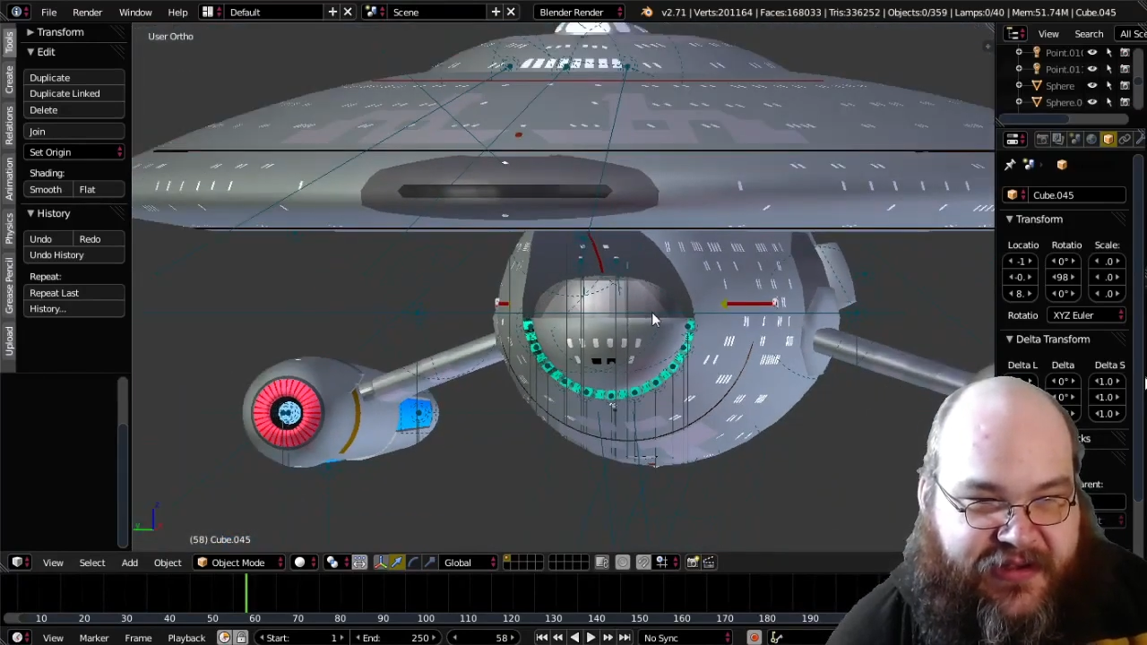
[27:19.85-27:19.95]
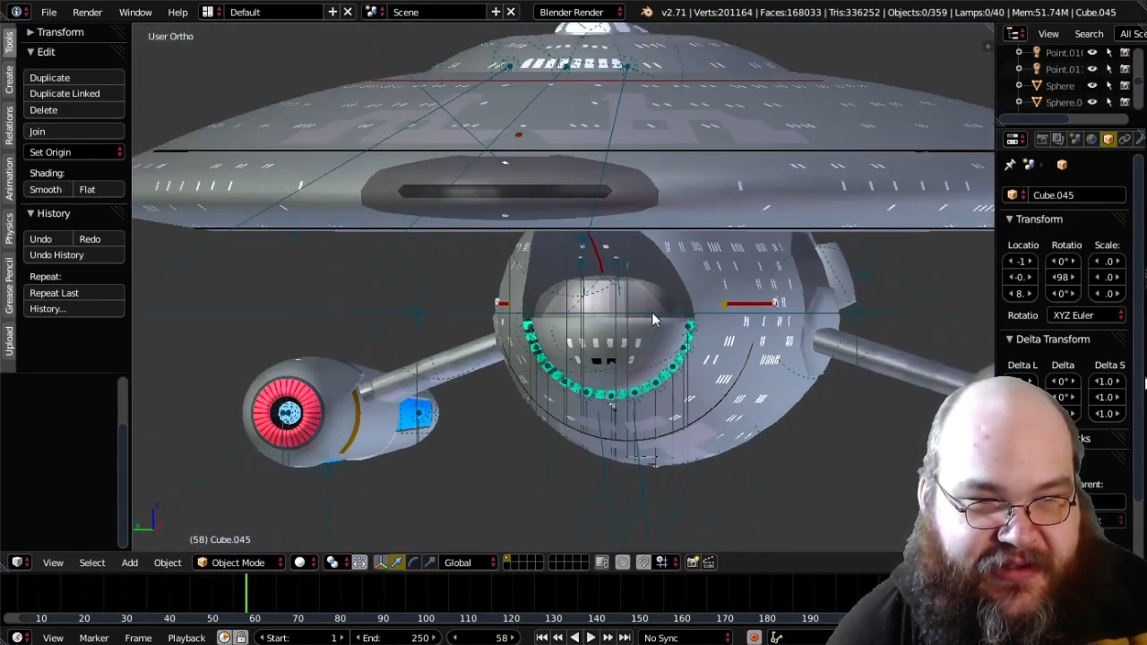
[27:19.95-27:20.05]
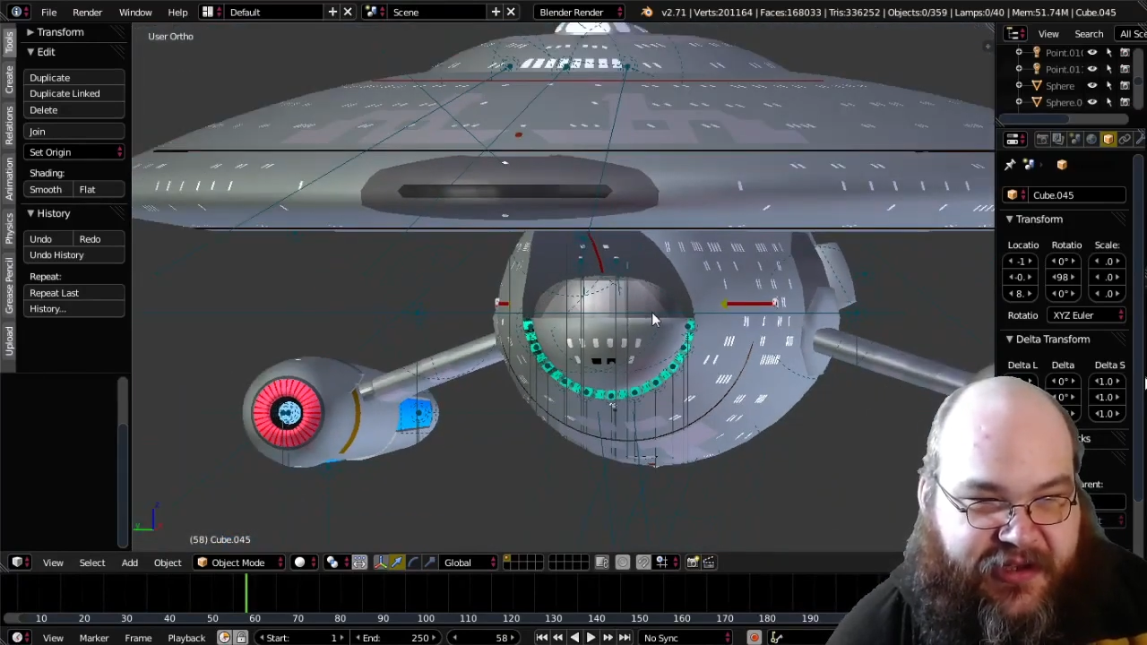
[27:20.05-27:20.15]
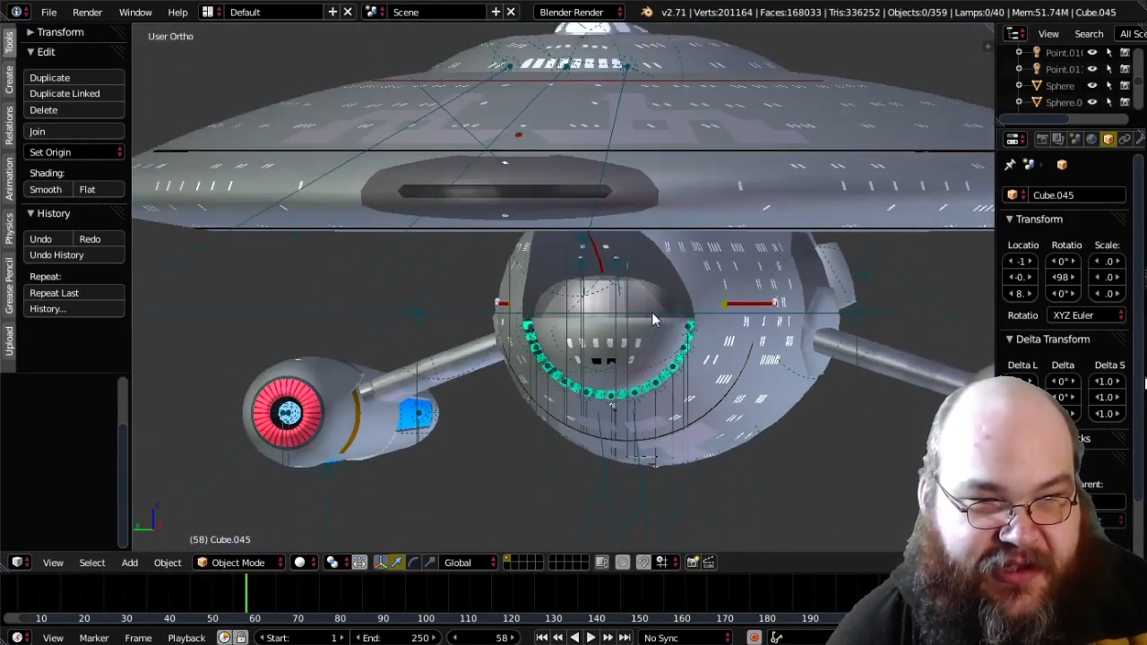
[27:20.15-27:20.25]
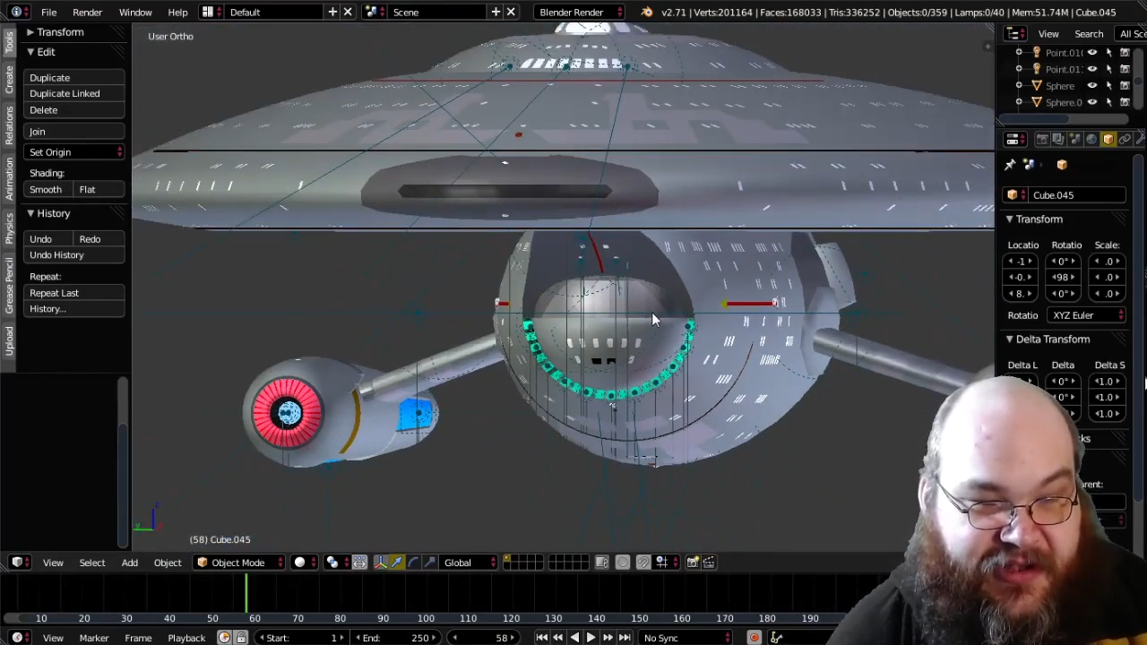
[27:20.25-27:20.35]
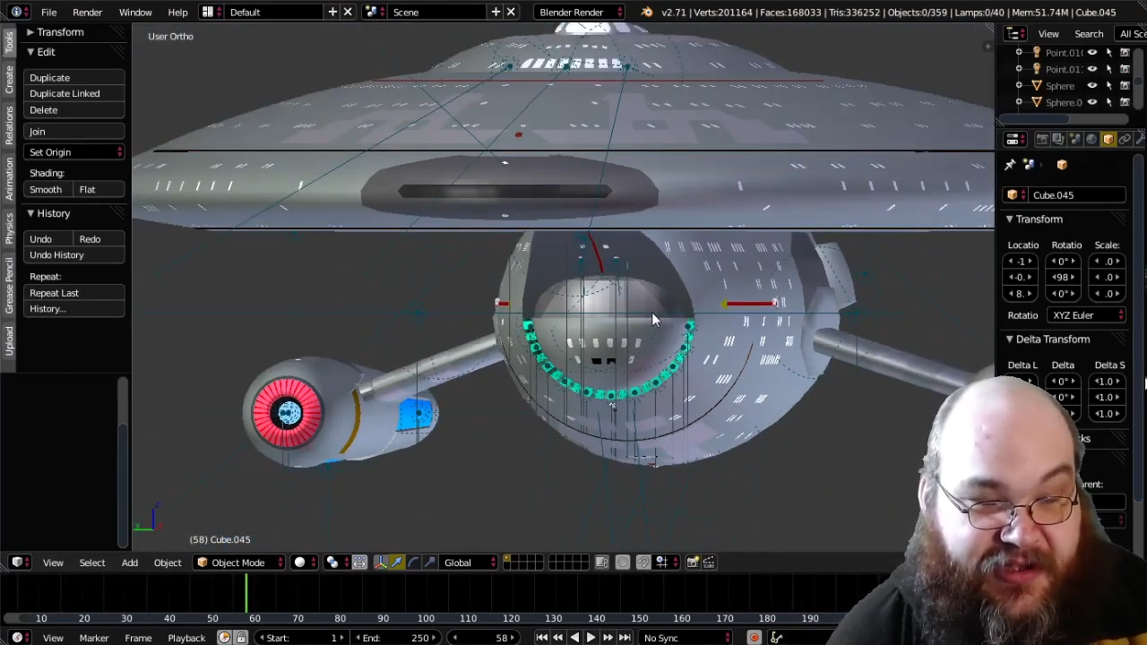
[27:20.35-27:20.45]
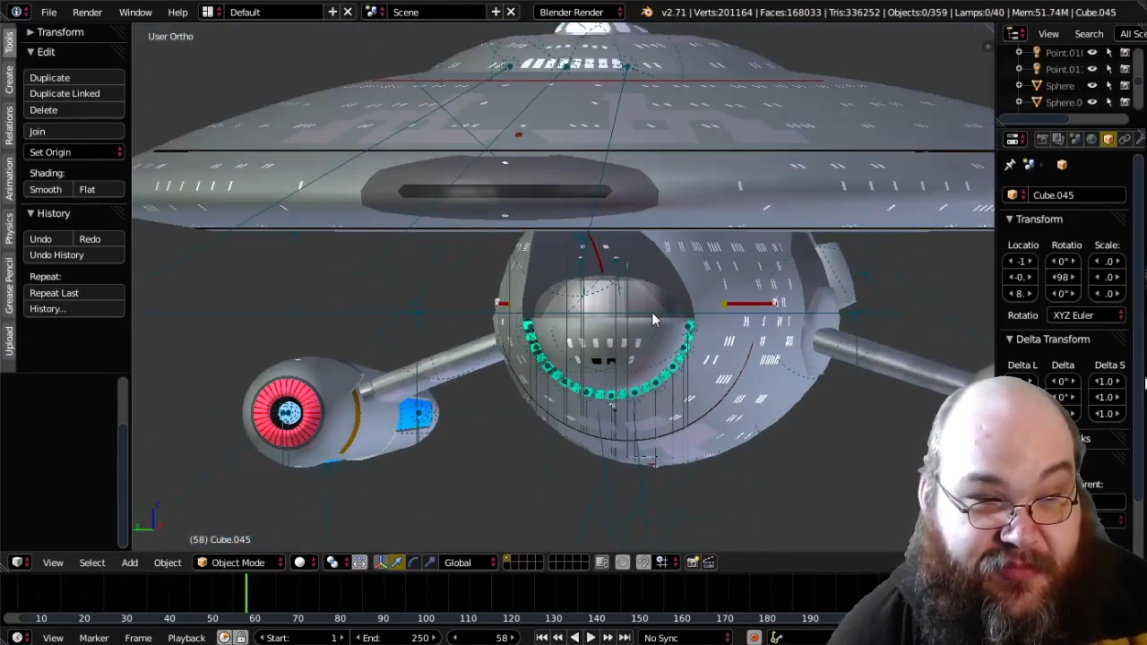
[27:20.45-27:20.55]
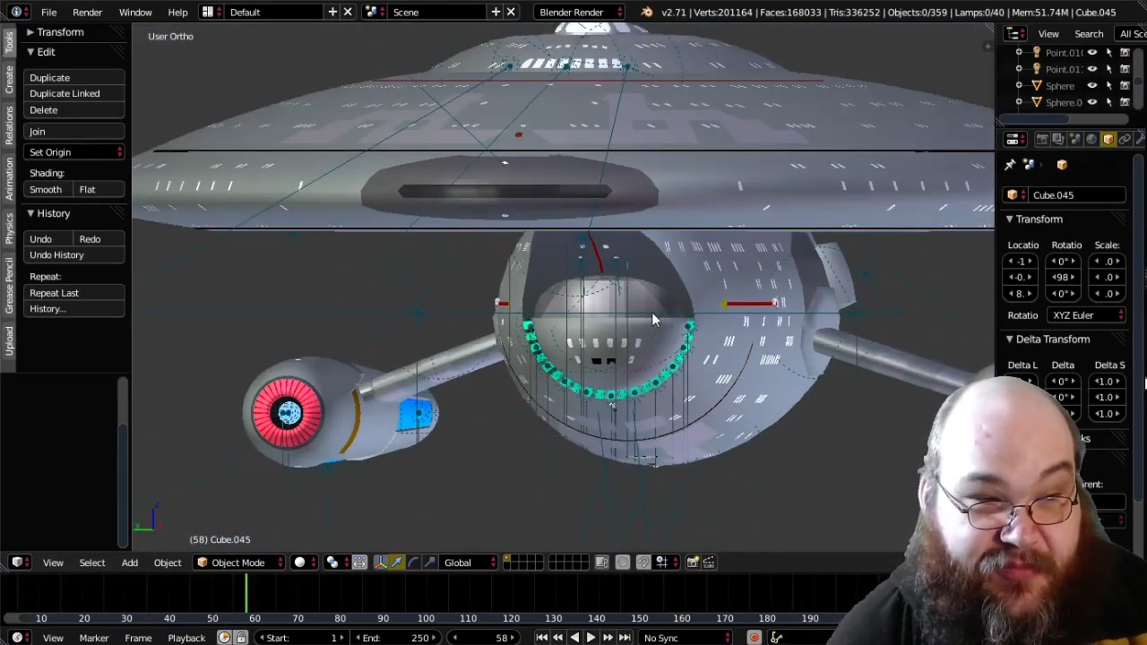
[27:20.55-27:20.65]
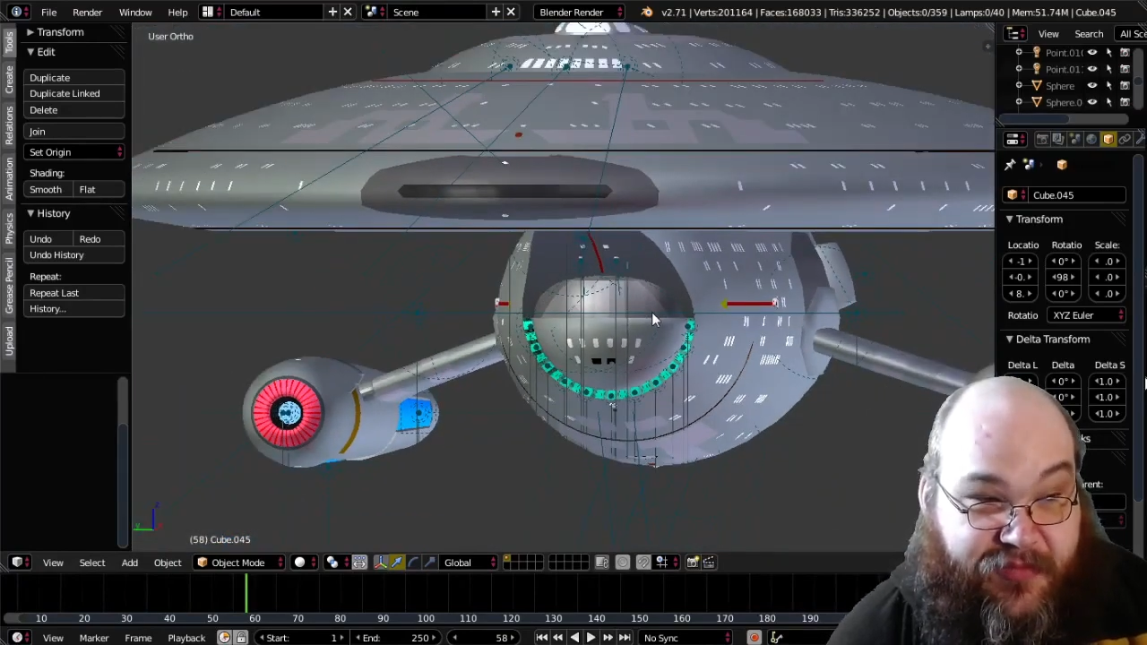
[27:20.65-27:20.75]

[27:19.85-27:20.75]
like on the